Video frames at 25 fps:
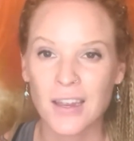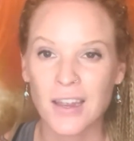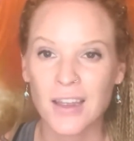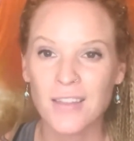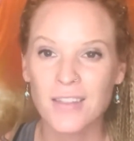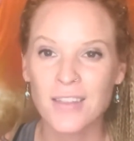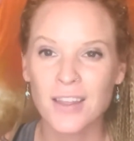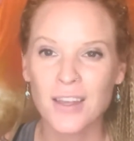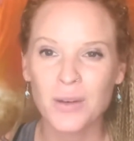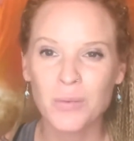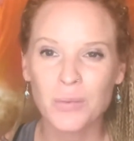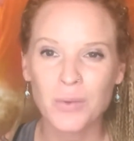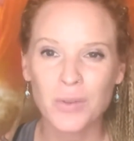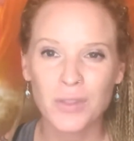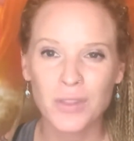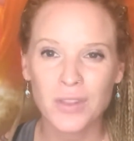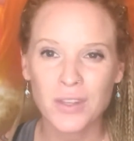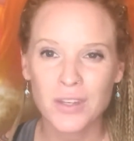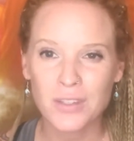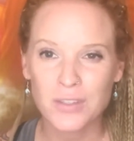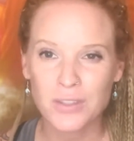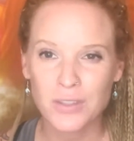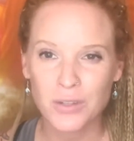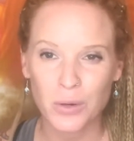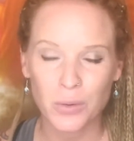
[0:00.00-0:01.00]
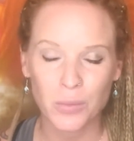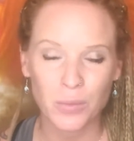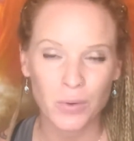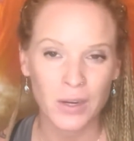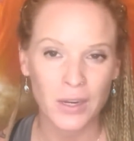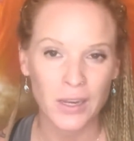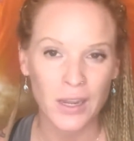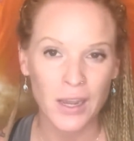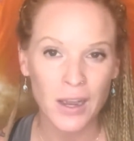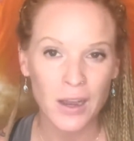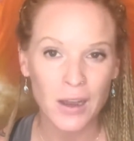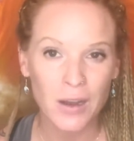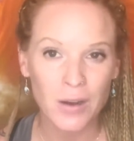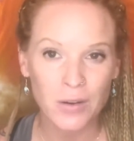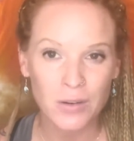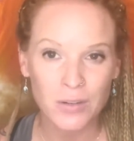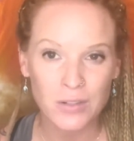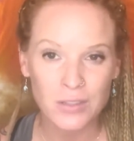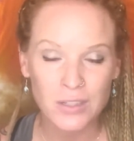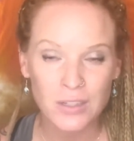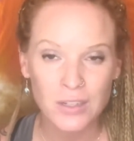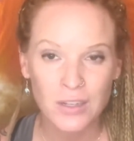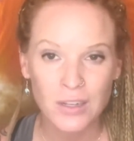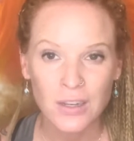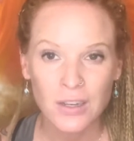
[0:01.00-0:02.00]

And then when things don't work out,